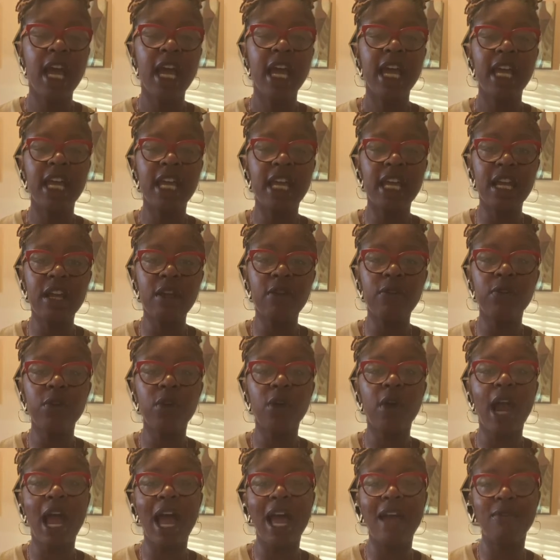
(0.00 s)
If
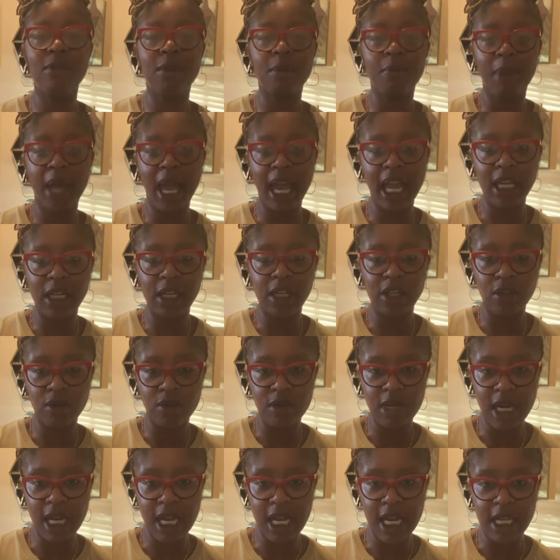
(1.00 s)
you're having pain in
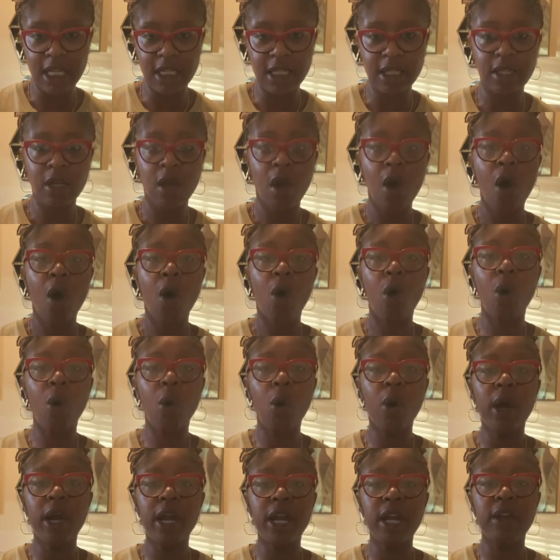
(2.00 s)
your knees,
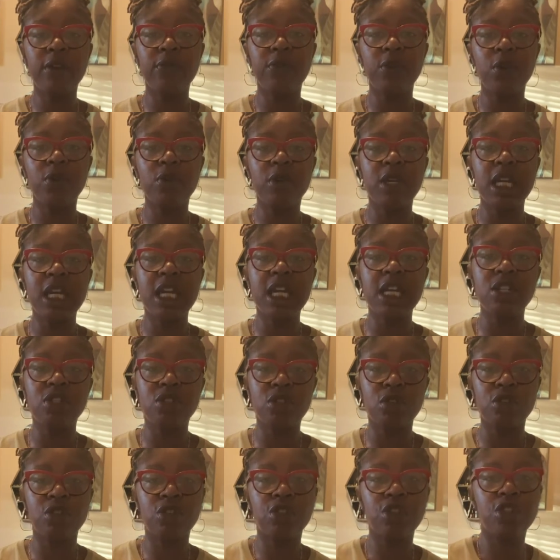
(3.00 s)
or if your knees
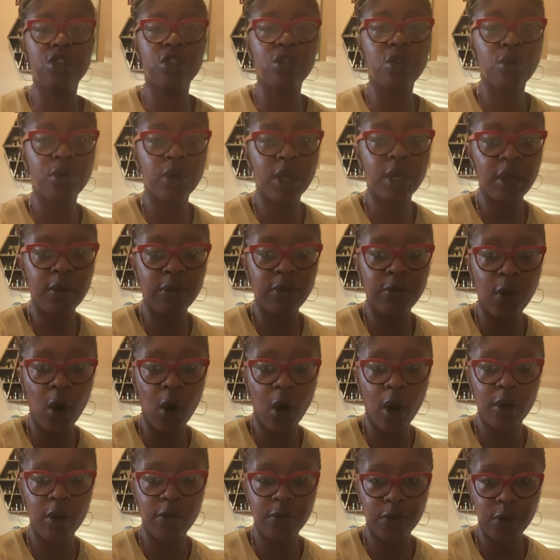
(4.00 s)
are shooting
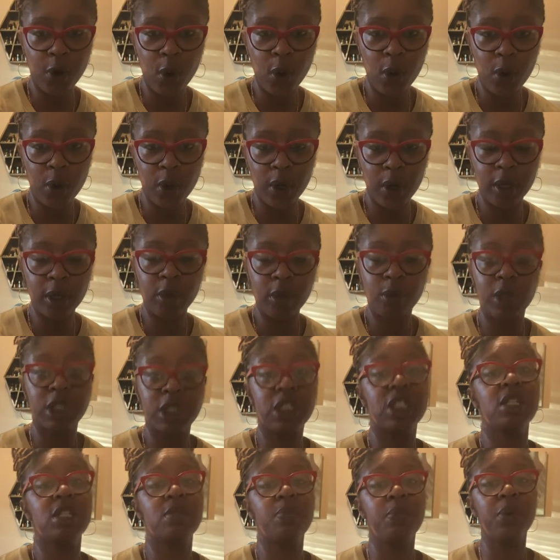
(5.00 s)
far forward,
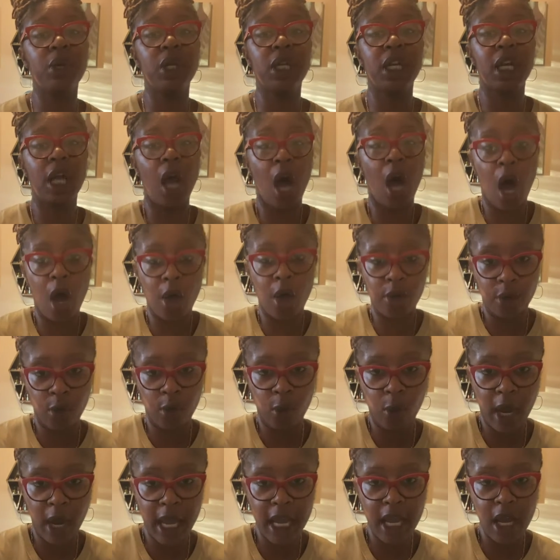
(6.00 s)
which is putting all the
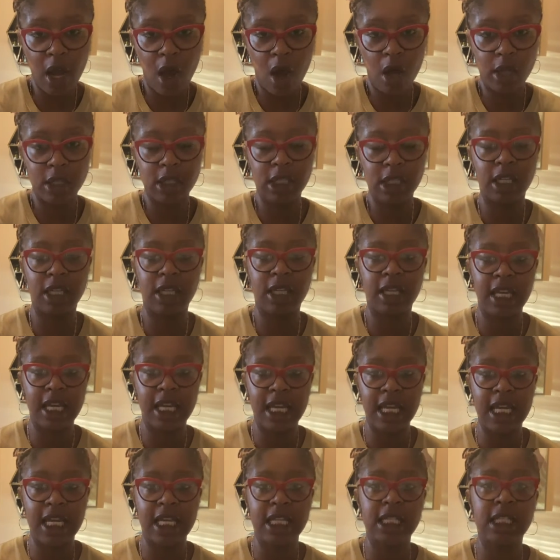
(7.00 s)
weight onto the
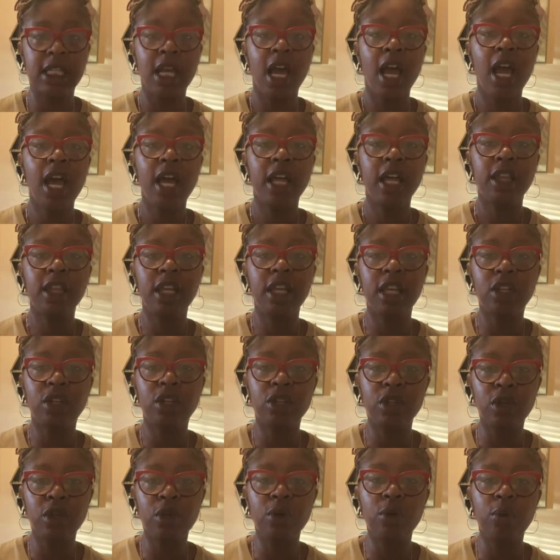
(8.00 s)
knees, then
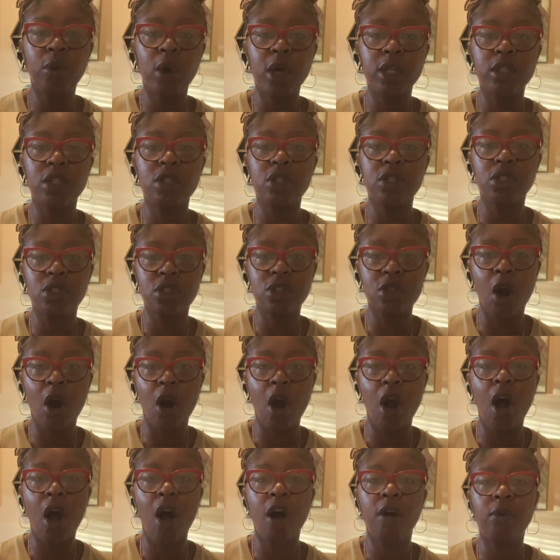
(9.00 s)
you want to
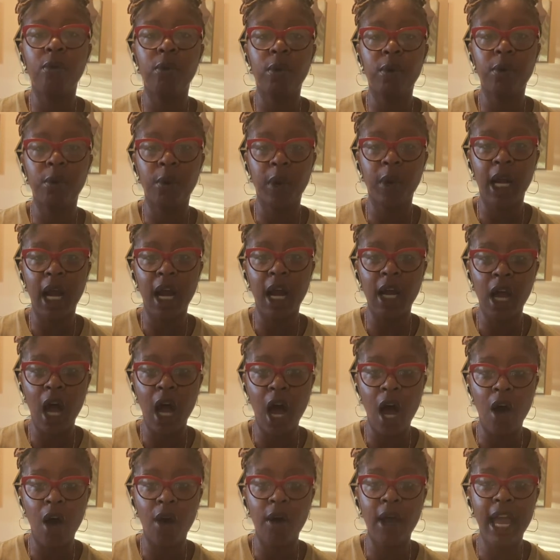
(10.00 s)
start off with what I
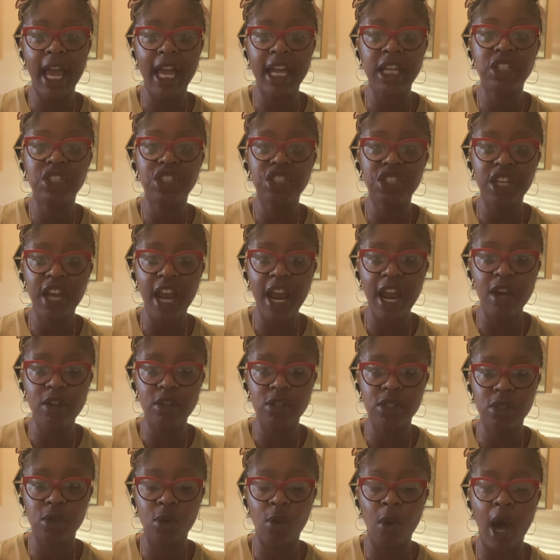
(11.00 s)
call a chair
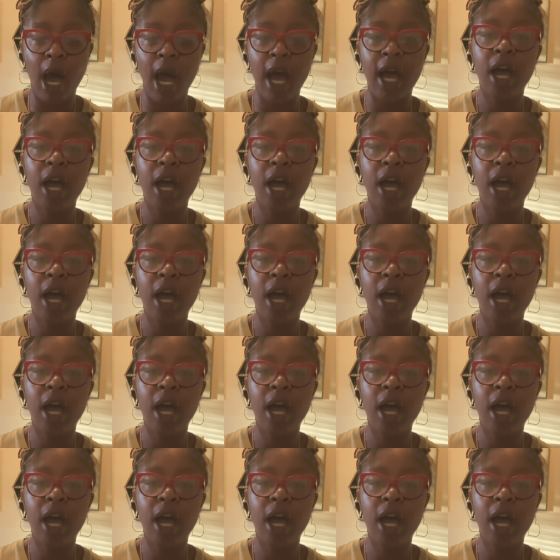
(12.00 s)
squat.